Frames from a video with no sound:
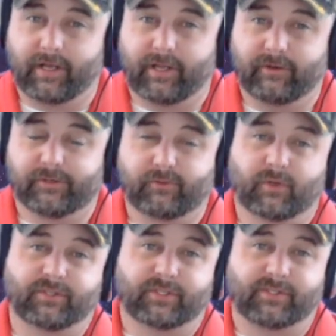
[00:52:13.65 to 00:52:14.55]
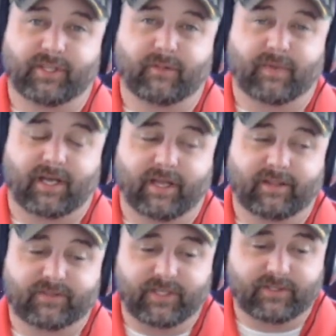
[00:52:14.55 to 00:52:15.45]
He just wants to see the behind
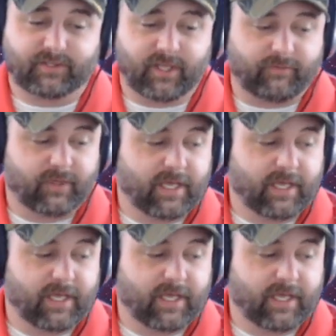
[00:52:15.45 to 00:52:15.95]
the scenes stuff.